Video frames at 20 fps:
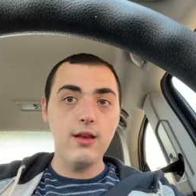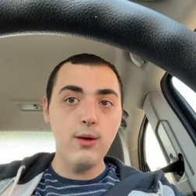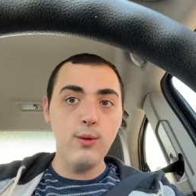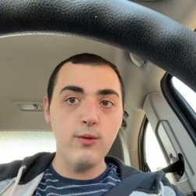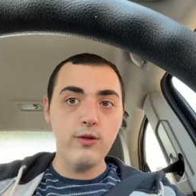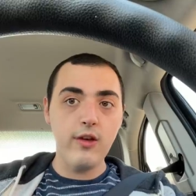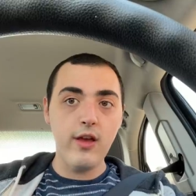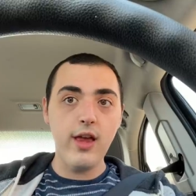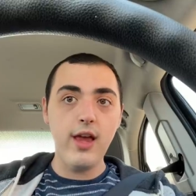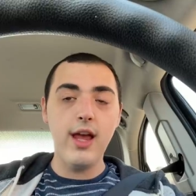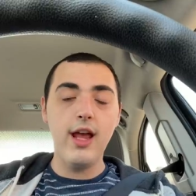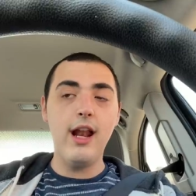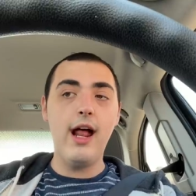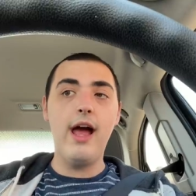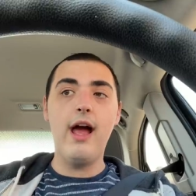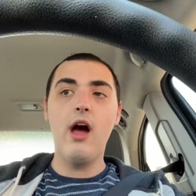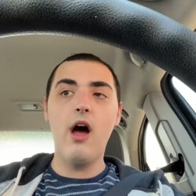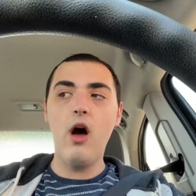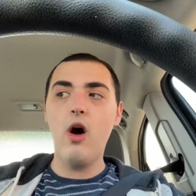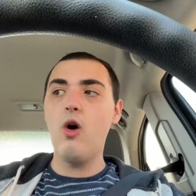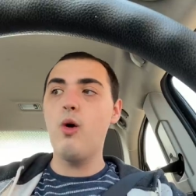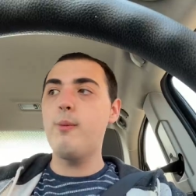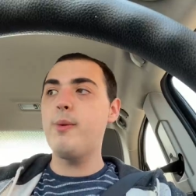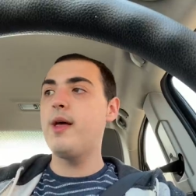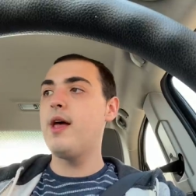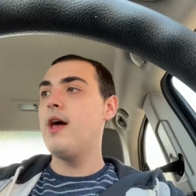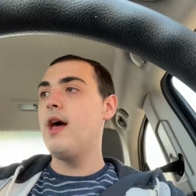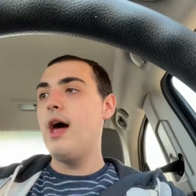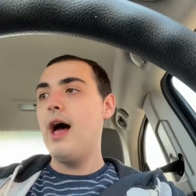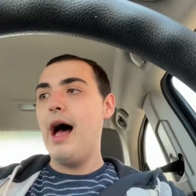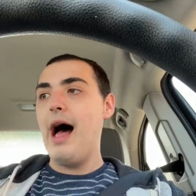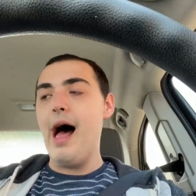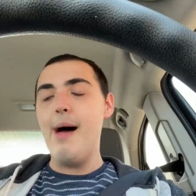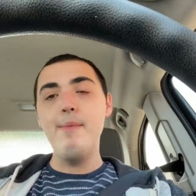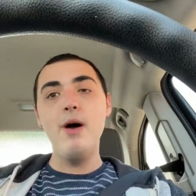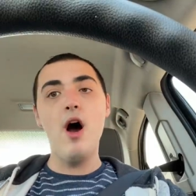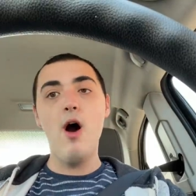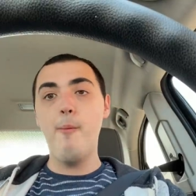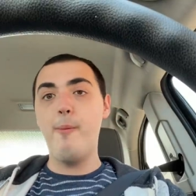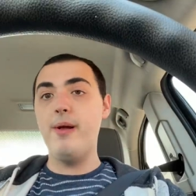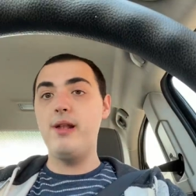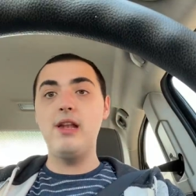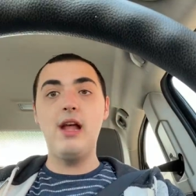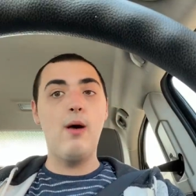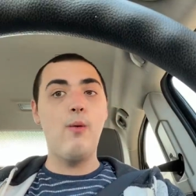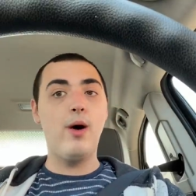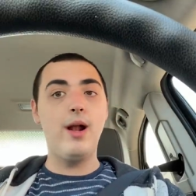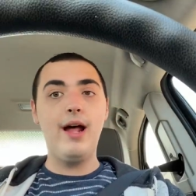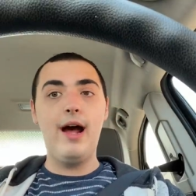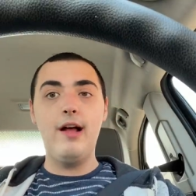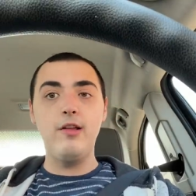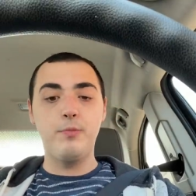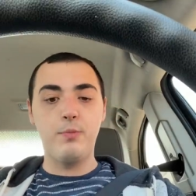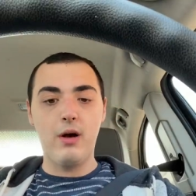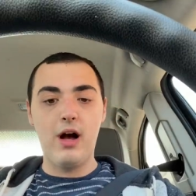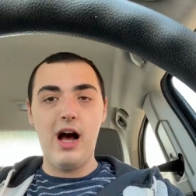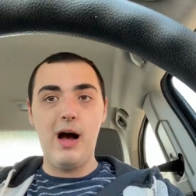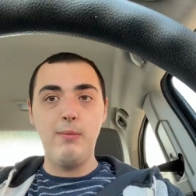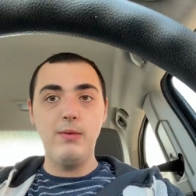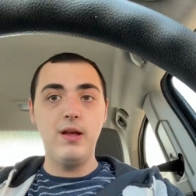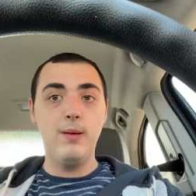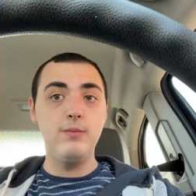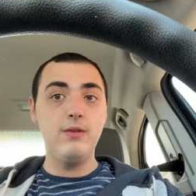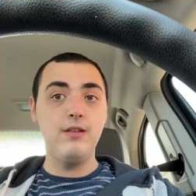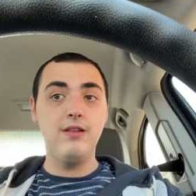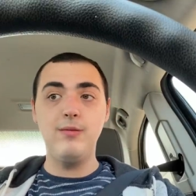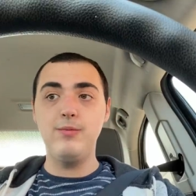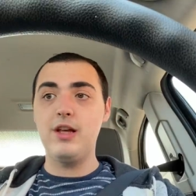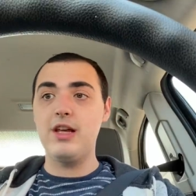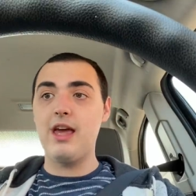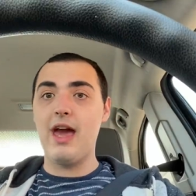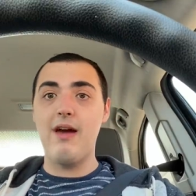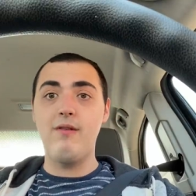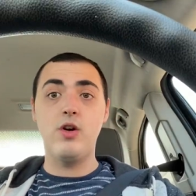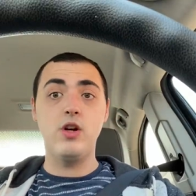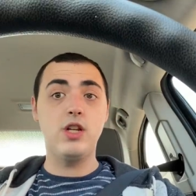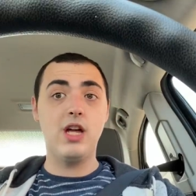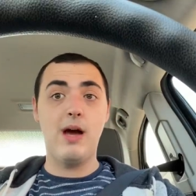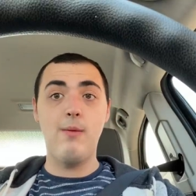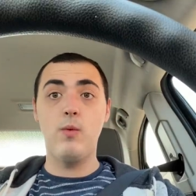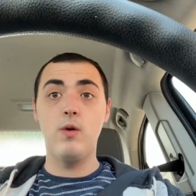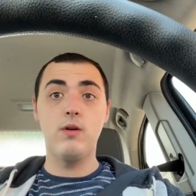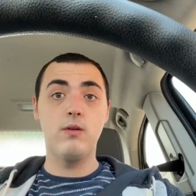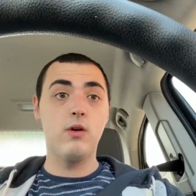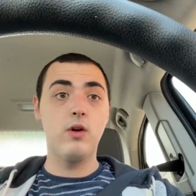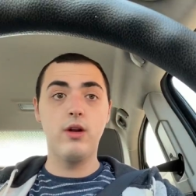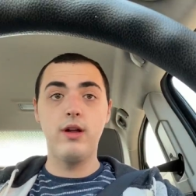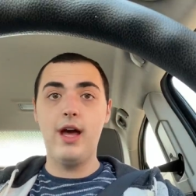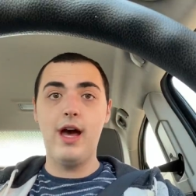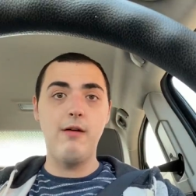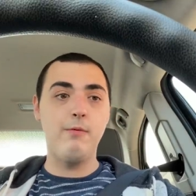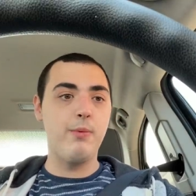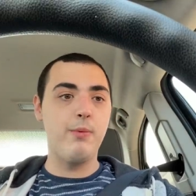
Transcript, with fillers: use it. And I hope, I'm hoping no one has problems. It seems like every time we're going to have